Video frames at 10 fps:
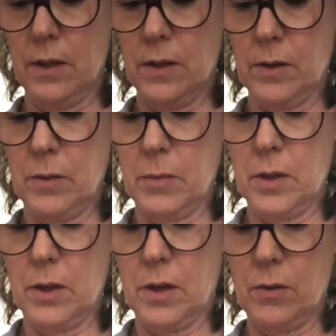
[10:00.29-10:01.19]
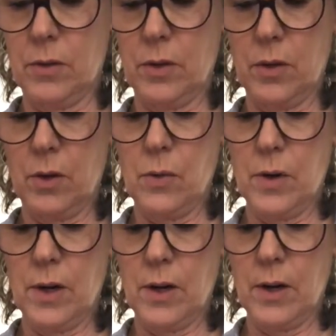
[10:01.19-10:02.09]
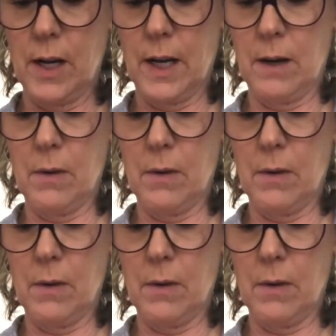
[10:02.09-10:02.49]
So I'm going to go to the corner and go